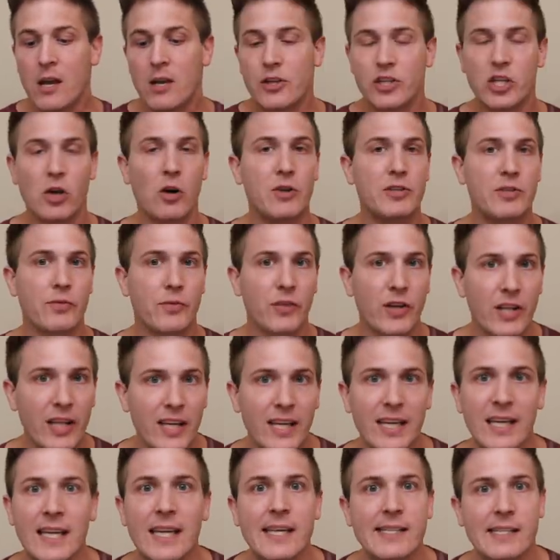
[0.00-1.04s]
So it's
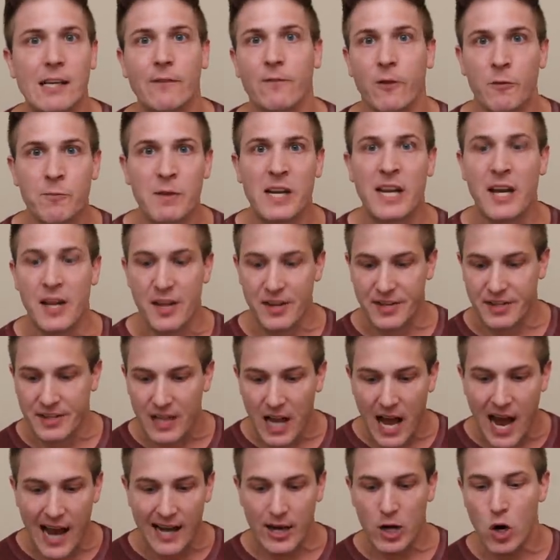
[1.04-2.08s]
really easy for me to
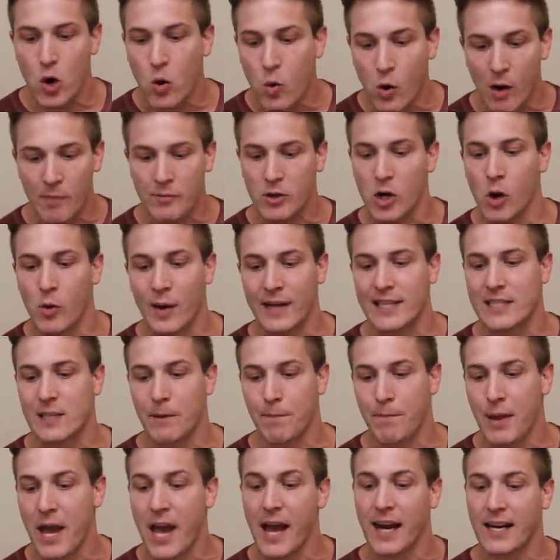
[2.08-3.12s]
decide who I'm going
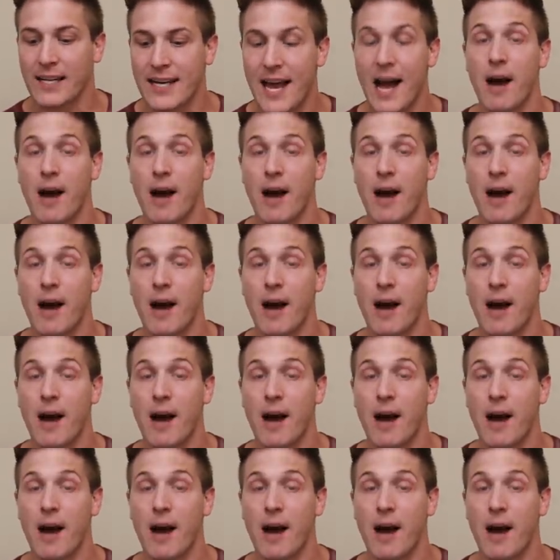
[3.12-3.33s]
to pick.